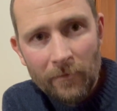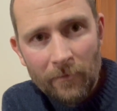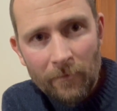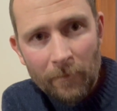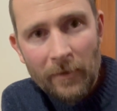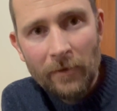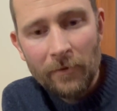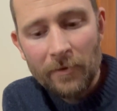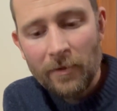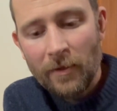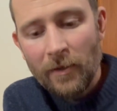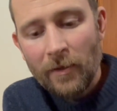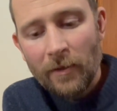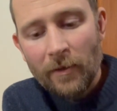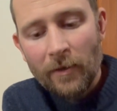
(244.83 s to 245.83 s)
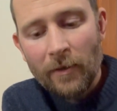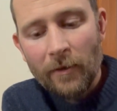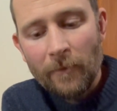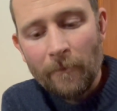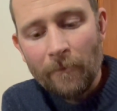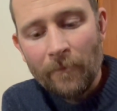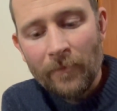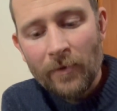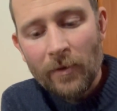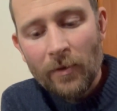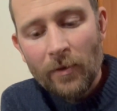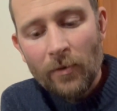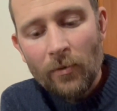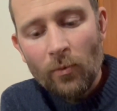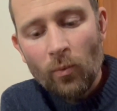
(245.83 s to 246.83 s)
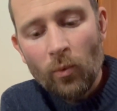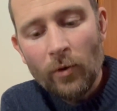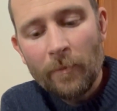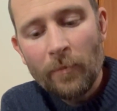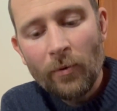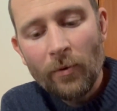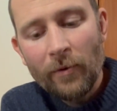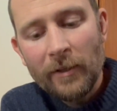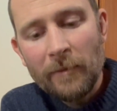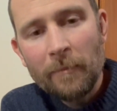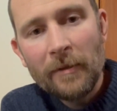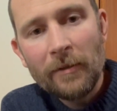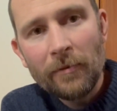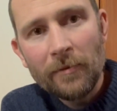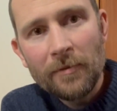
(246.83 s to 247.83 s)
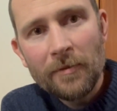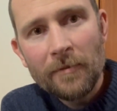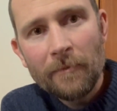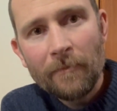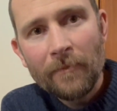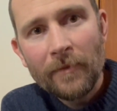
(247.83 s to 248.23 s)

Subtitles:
beetles. Wood-boring beetles,